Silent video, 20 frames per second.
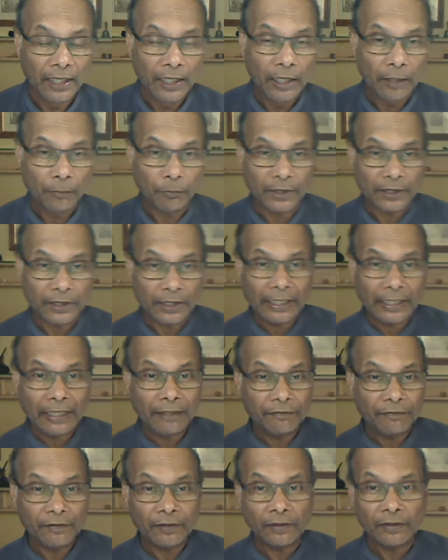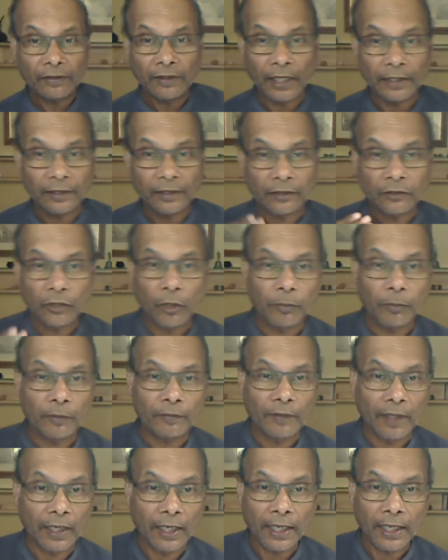But even at the top of the
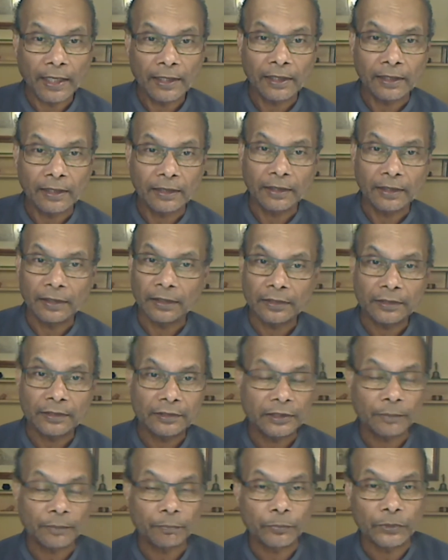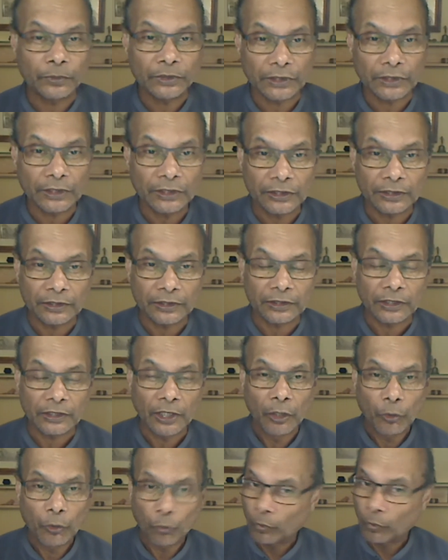ladder in leadership positions, we're